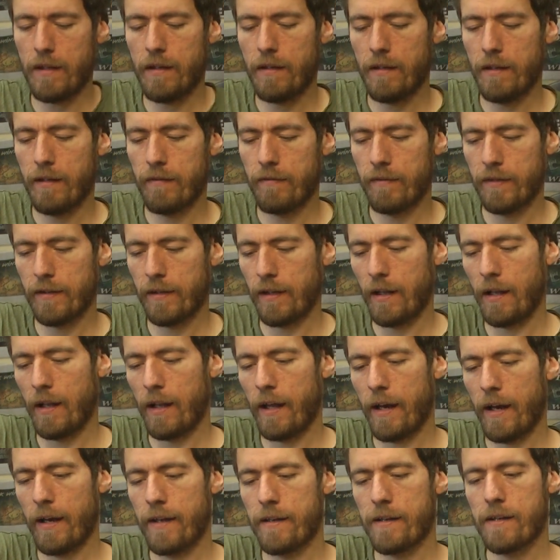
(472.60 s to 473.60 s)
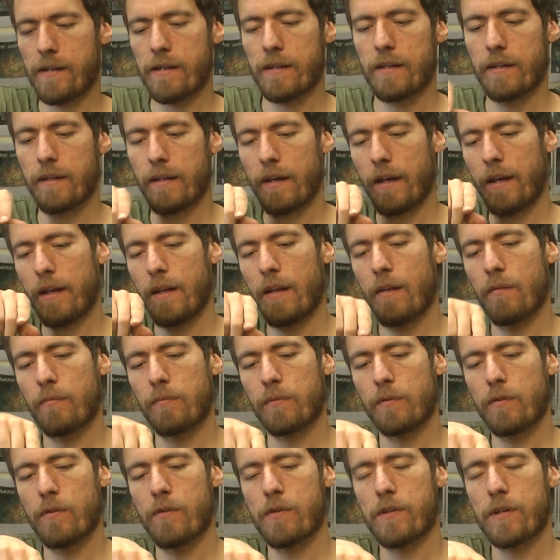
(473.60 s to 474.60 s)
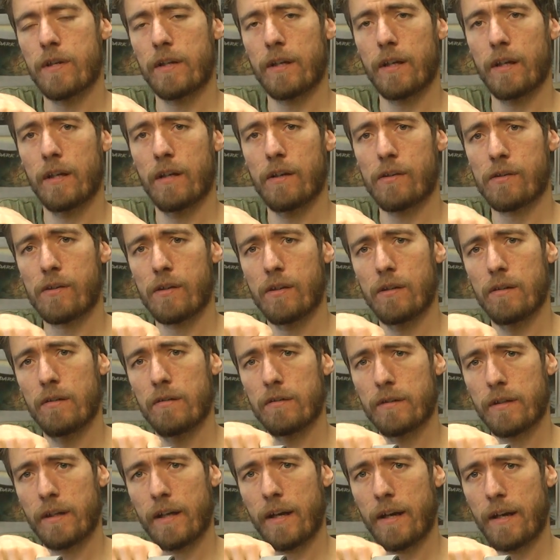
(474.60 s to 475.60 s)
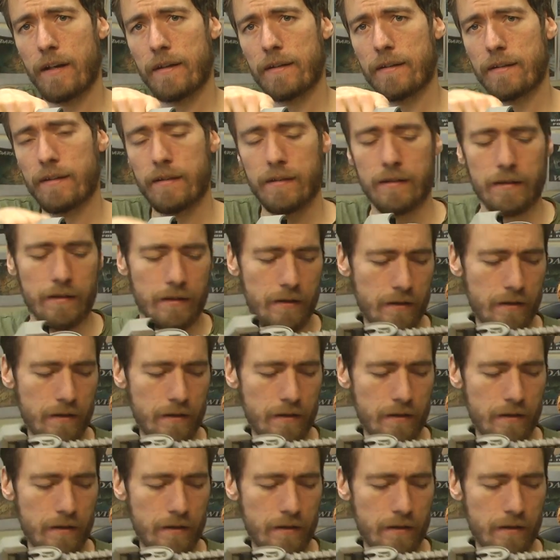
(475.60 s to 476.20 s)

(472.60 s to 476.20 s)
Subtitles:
If it aligns, then of course you can also look at,